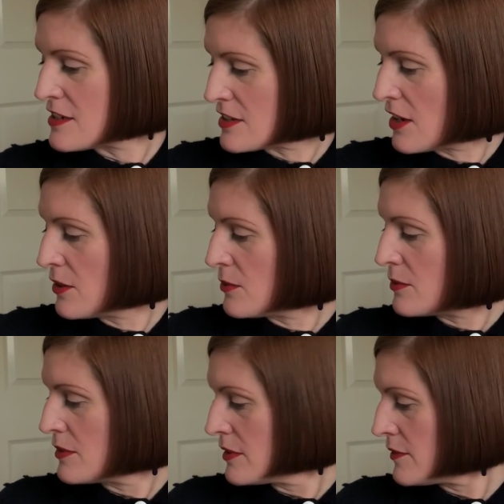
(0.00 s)

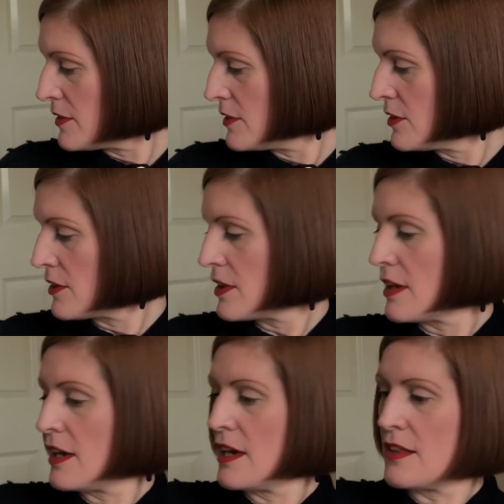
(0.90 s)
so if you look
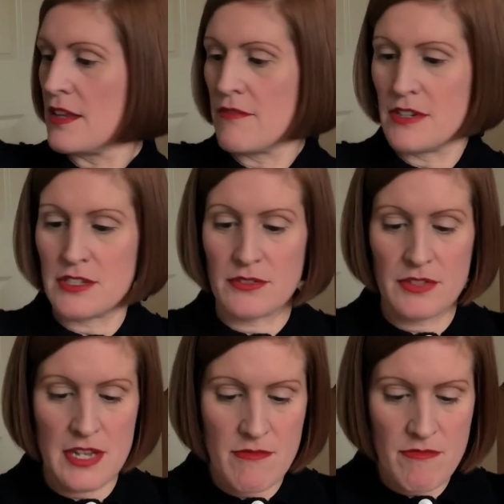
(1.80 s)
at the
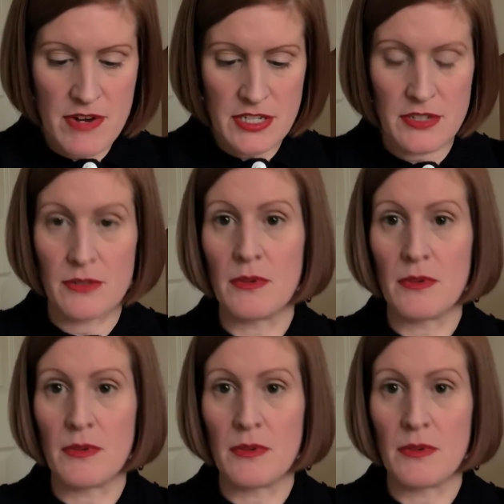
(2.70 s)
original